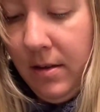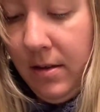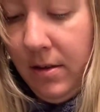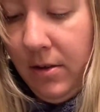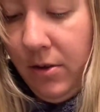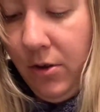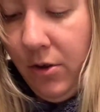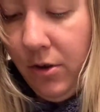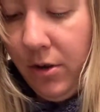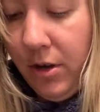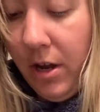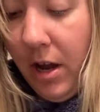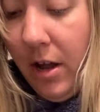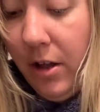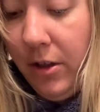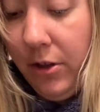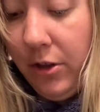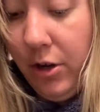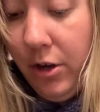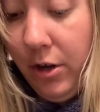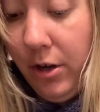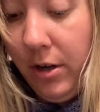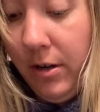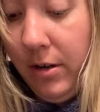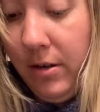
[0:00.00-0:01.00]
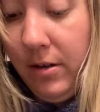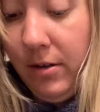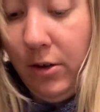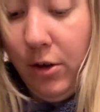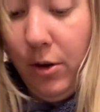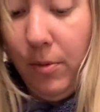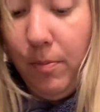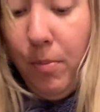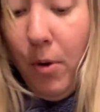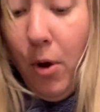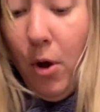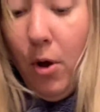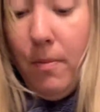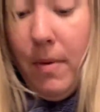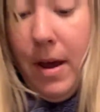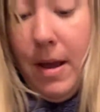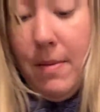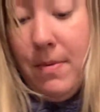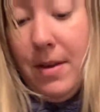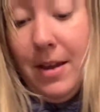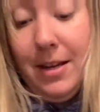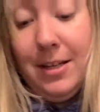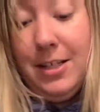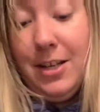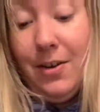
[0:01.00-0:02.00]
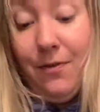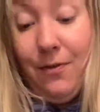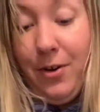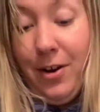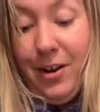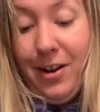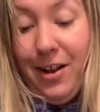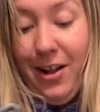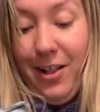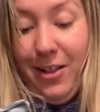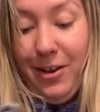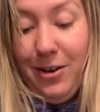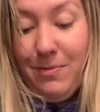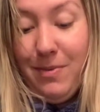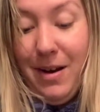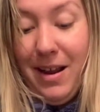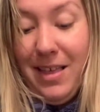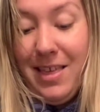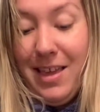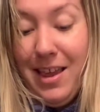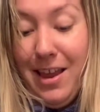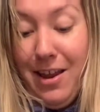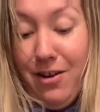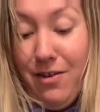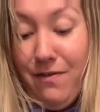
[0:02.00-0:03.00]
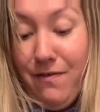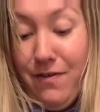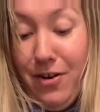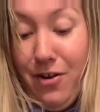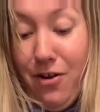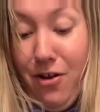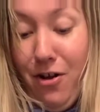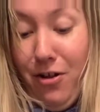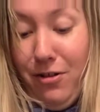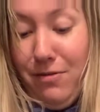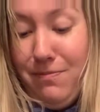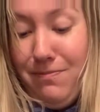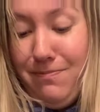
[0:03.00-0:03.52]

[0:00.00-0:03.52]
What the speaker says: your bowl might be a different color by the end of it all,